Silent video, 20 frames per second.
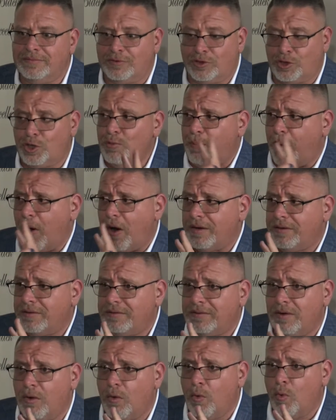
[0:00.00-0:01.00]
two part,
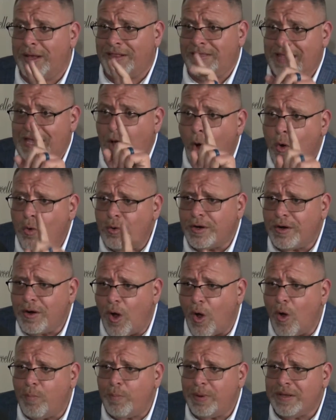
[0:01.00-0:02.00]
when the owner
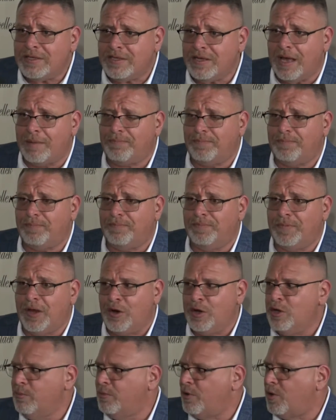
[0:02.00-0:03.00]
opens up their
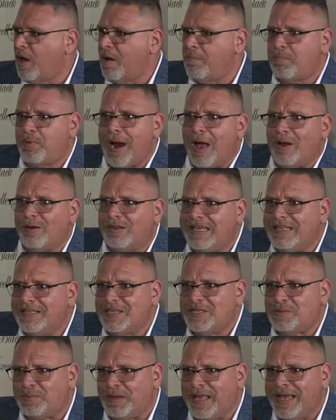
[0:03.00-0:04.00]
humidor and proudly
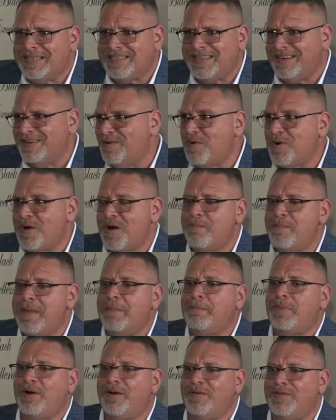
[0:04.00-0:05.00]
displays it, and we're a
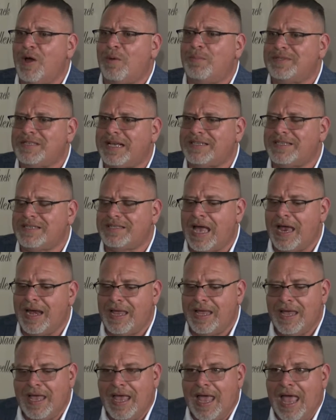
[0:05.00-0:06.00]
member of the Opus X
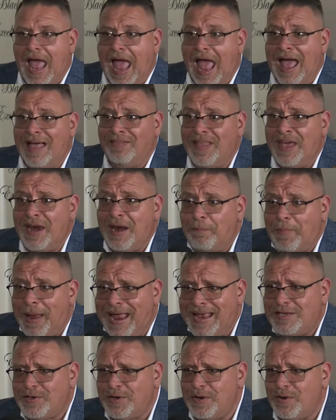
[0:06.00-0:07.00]
Society, and then a
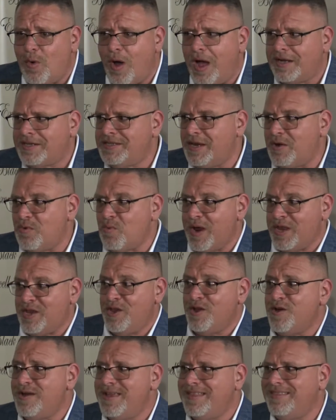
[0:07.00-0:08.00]
patron walks in when
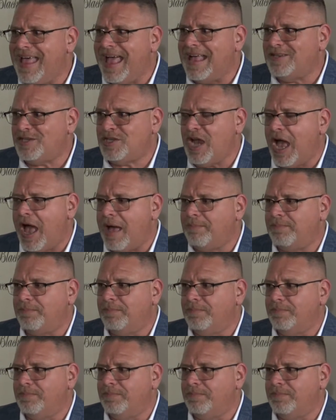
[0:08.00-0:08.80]
you're in that shop